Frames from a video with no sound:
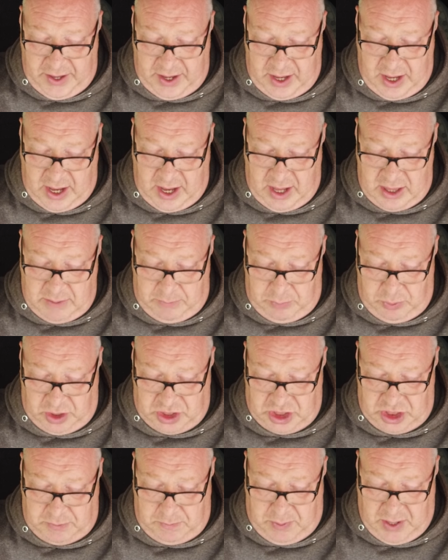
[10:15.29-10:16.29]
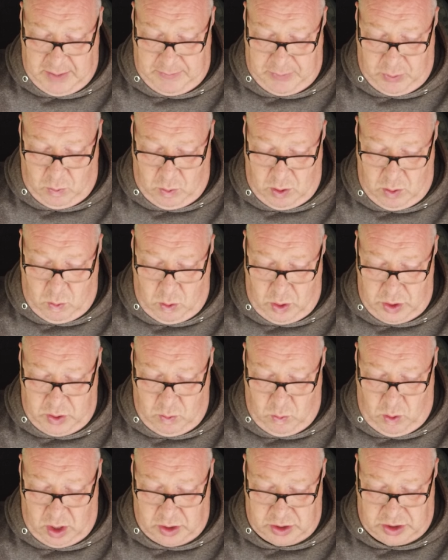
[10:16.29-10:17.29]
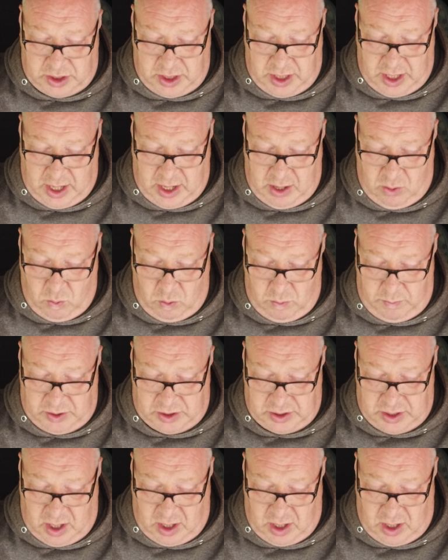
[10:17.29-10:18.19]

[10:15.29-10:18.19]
The British people will wonder what will be